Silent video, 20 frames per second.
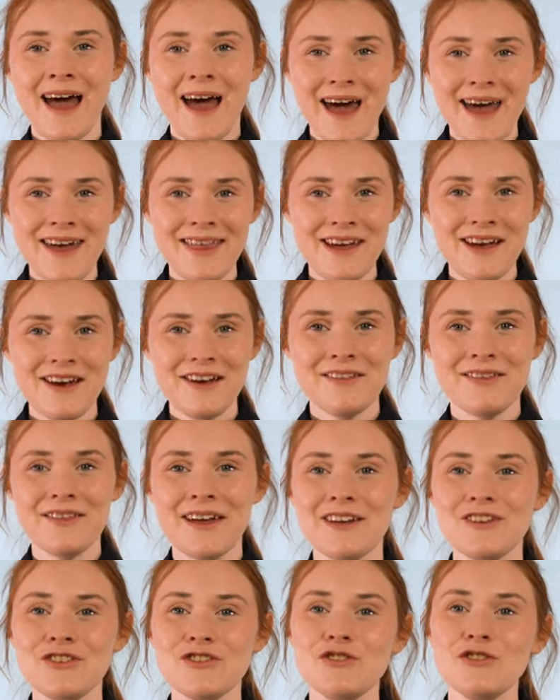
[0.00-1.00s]
Hi there,
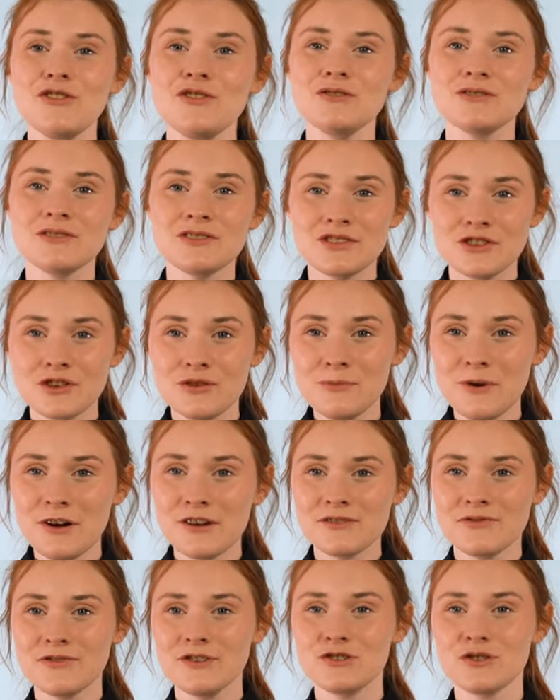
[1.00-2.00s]
thank you so
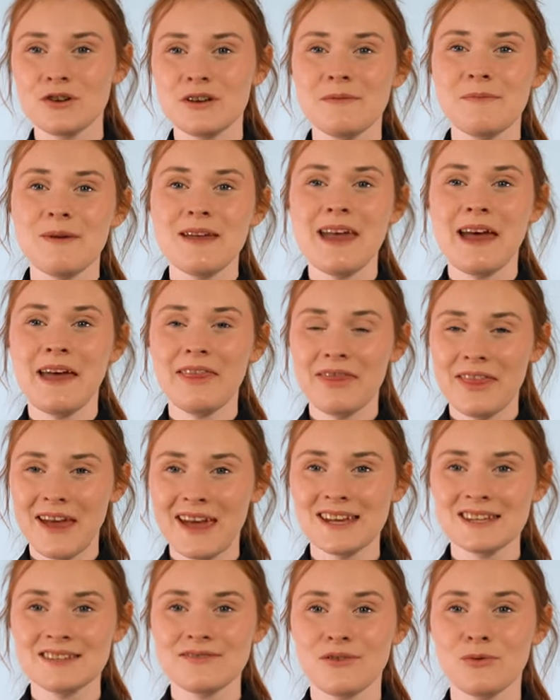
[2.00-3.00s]
much for joining me and
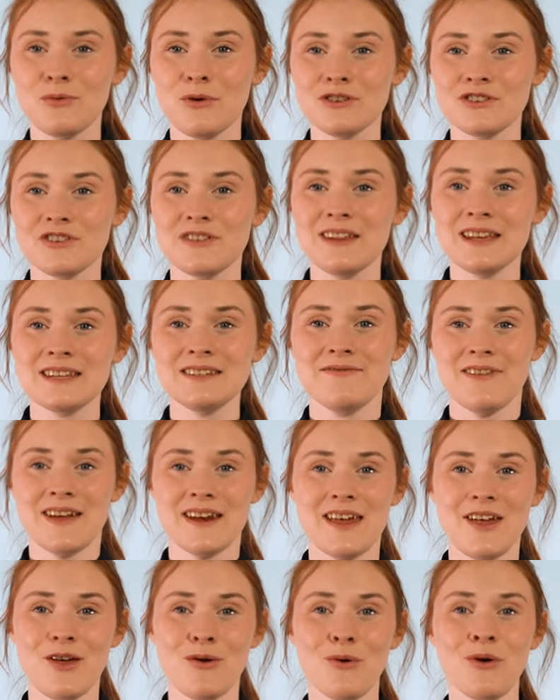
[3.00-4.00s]
thanks for watching this
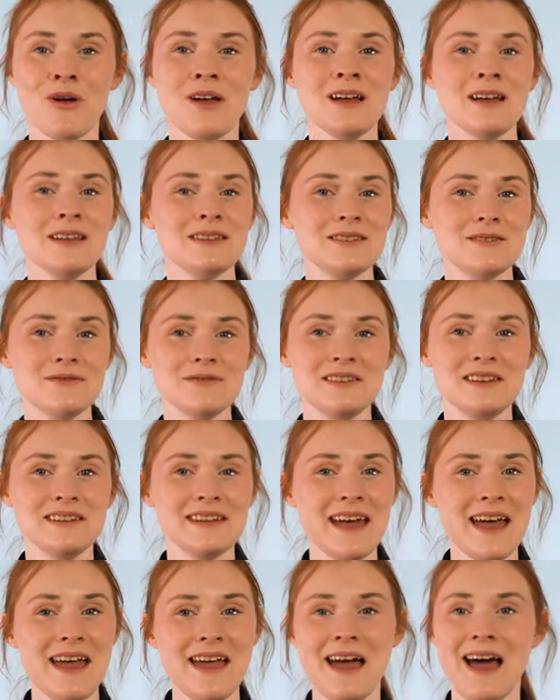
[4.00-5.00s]
video. So
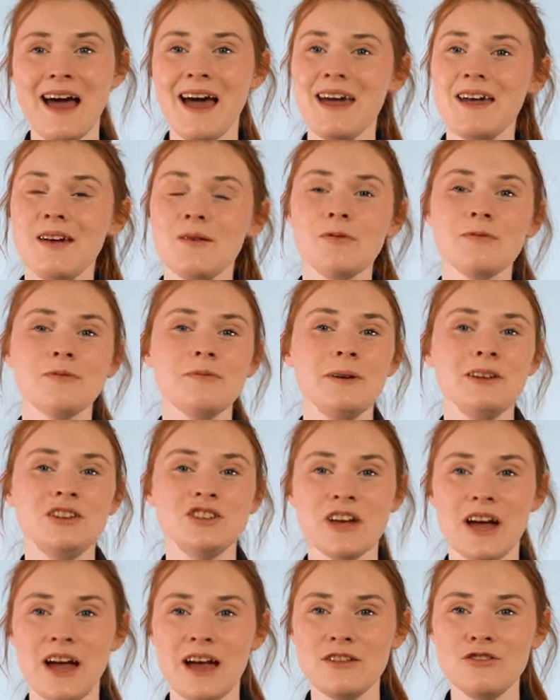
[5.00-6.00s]
today I am going to be
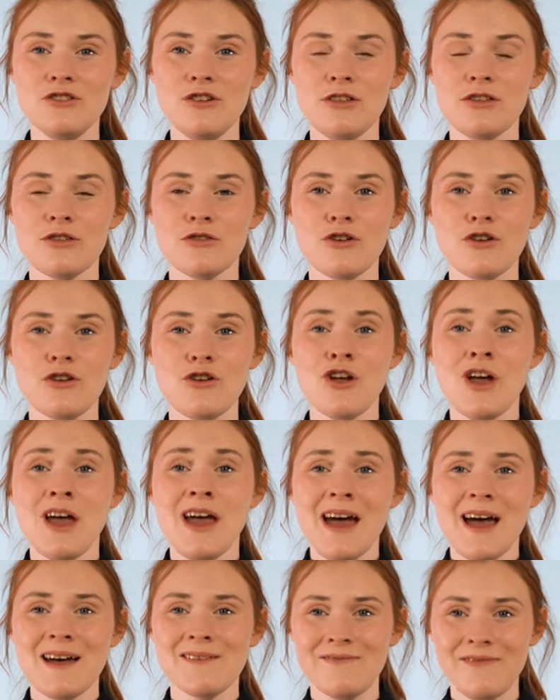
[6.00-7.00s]
chatting you through
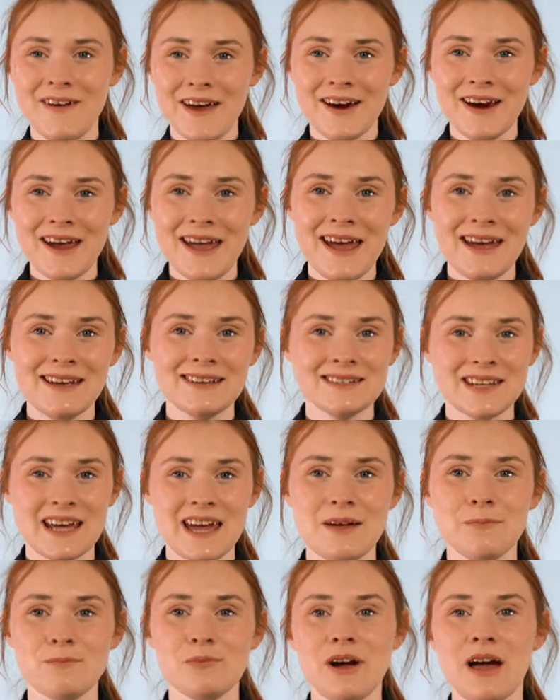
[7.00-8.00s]
a very
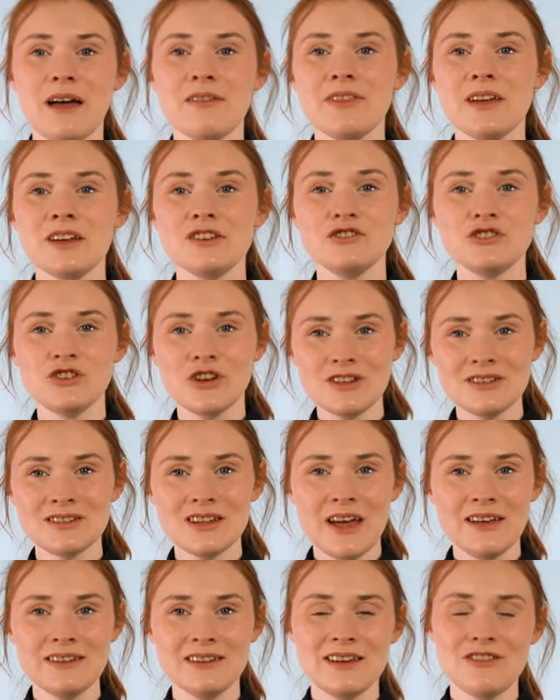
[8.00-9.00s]
exciting brand that has just
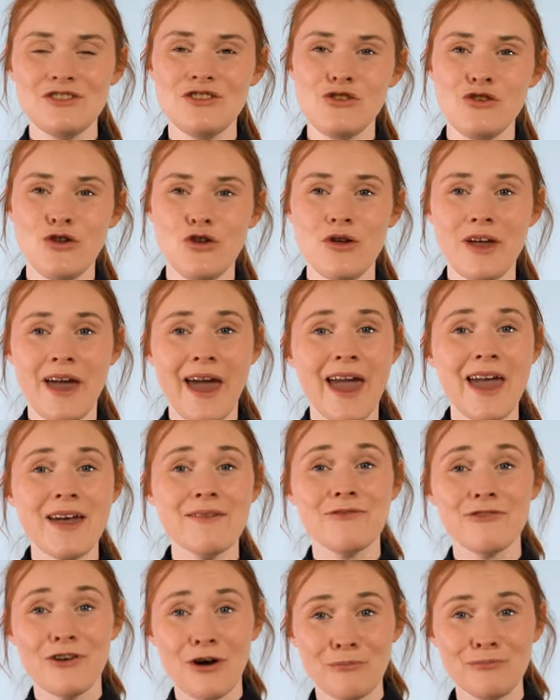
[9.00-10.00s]
landed in the UK
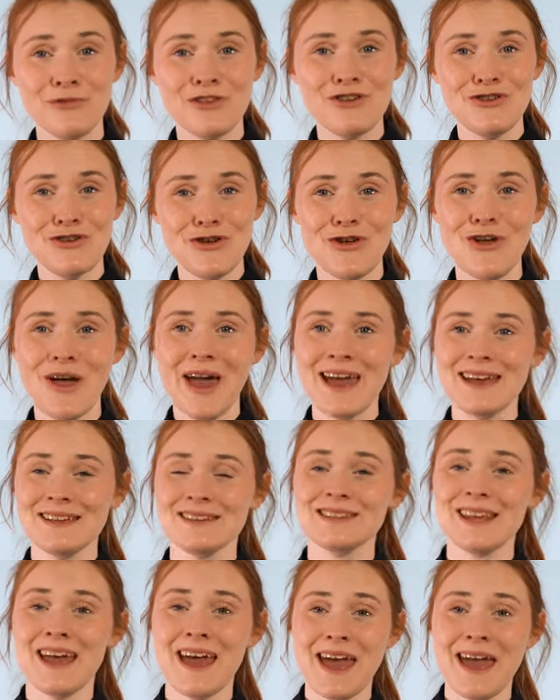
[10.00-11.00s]
from the
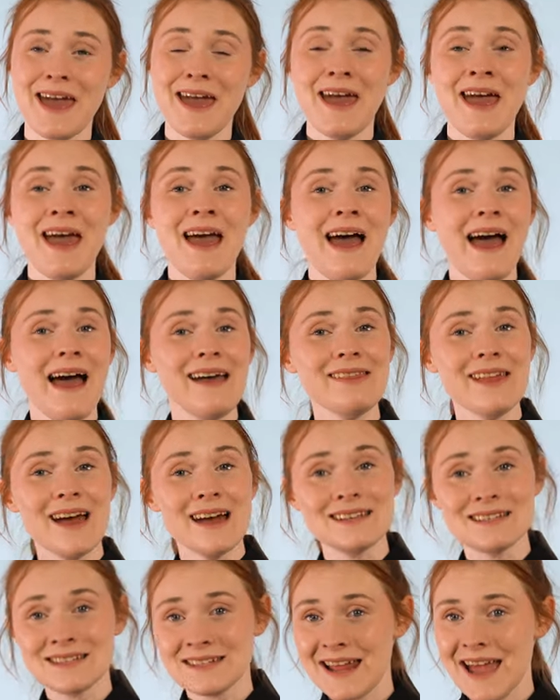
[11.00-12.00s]
USA, and
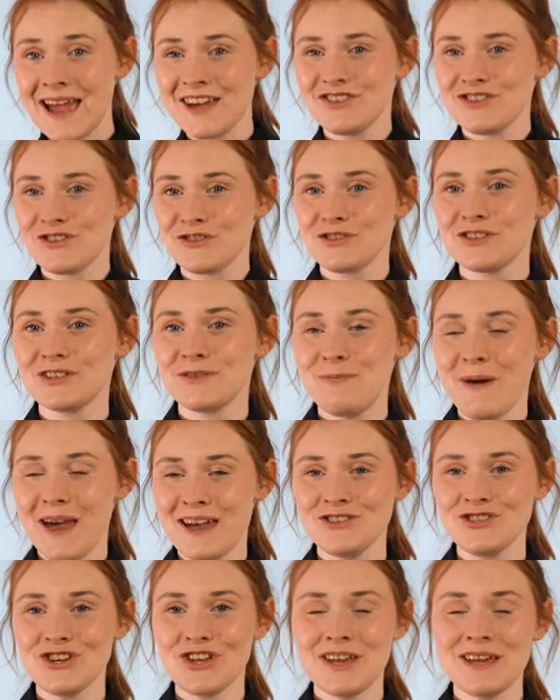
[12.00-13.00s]
that is Nature's
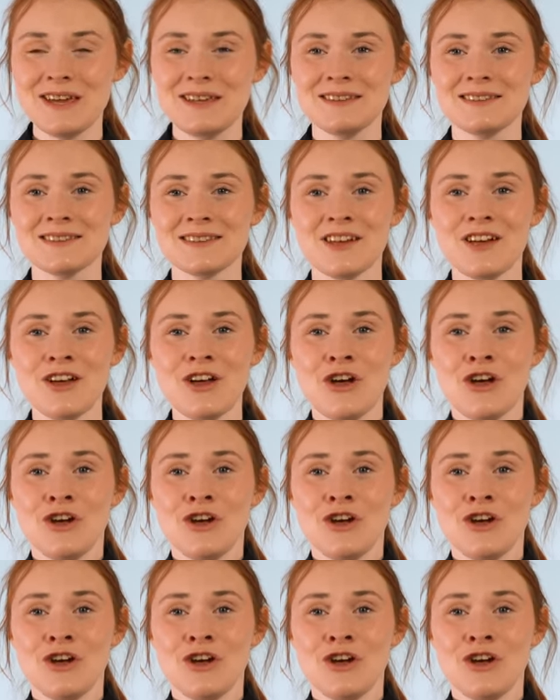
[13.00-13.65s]
Specialties.